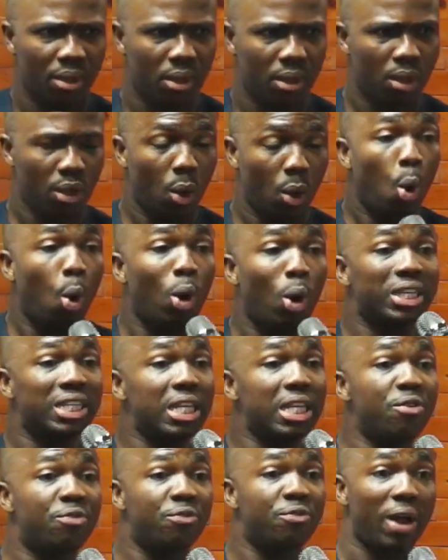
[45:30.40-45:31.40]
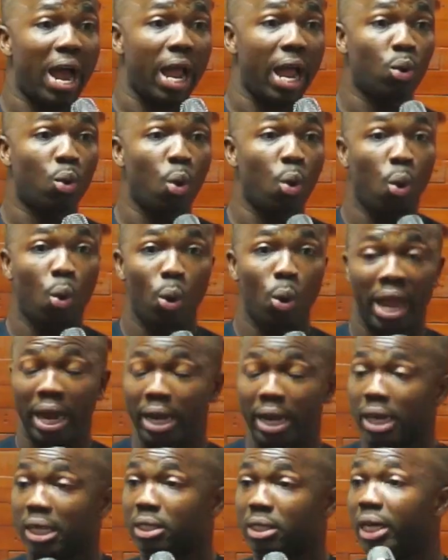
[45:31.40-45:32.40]
What if I go and they
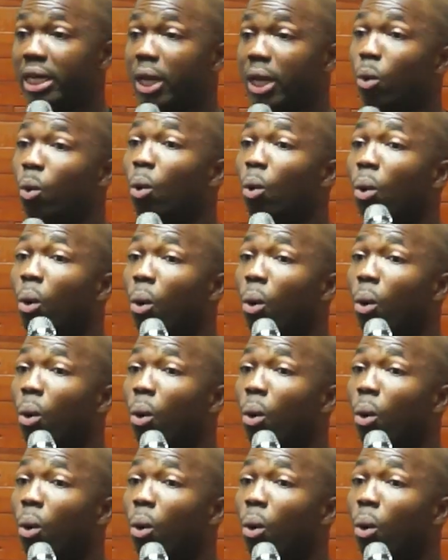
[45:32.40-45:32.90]
say they won't go?